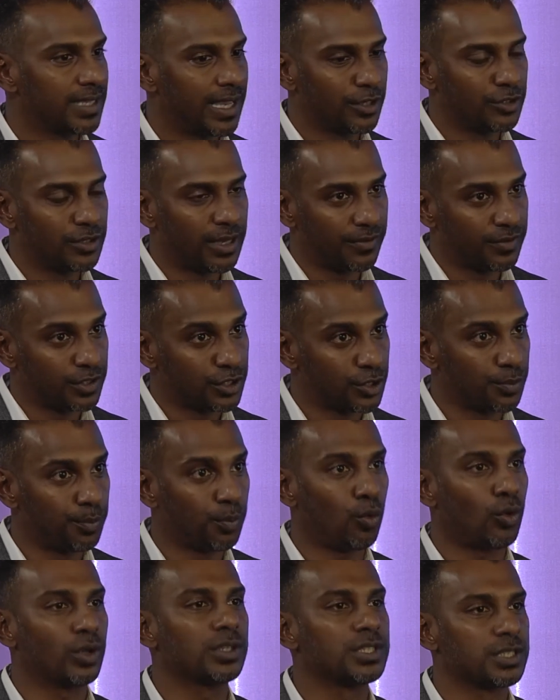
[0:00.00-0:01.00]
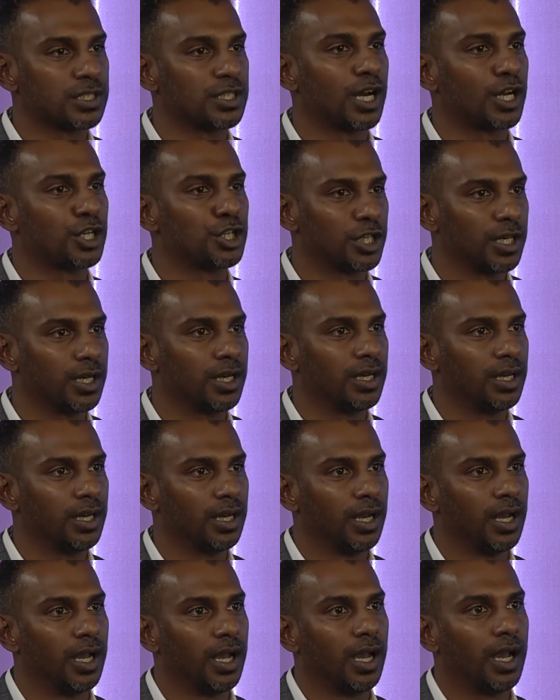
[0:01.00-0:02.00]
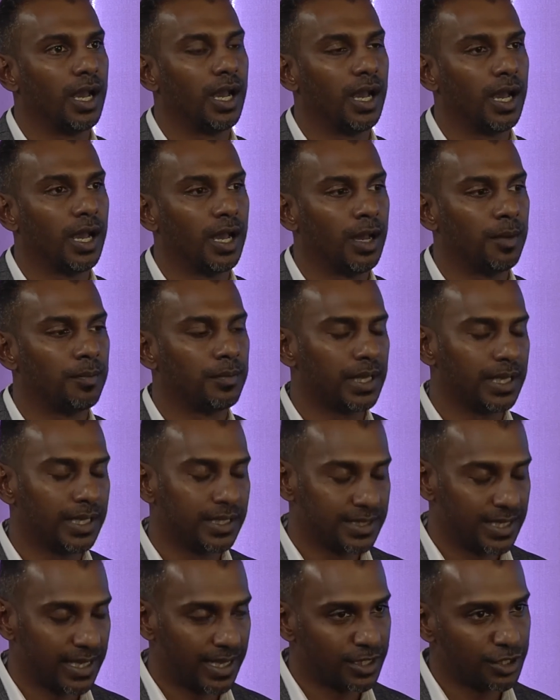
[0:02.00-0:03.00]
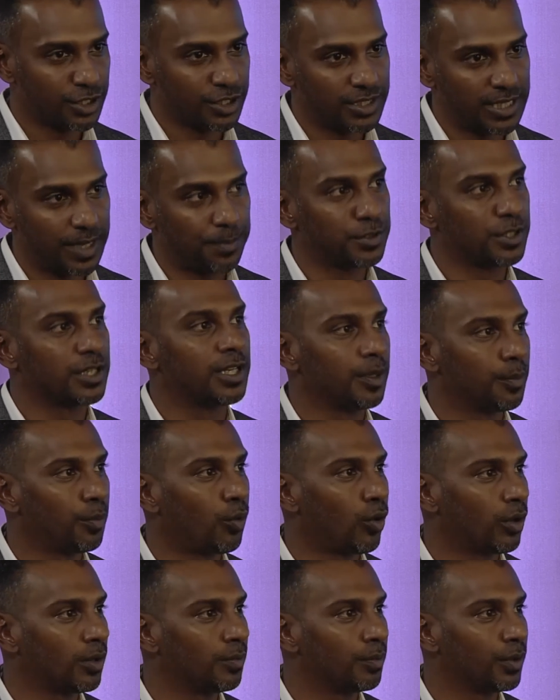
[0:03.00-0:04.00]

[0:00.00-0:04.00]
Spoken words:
And to have a support structure is exceptionally important,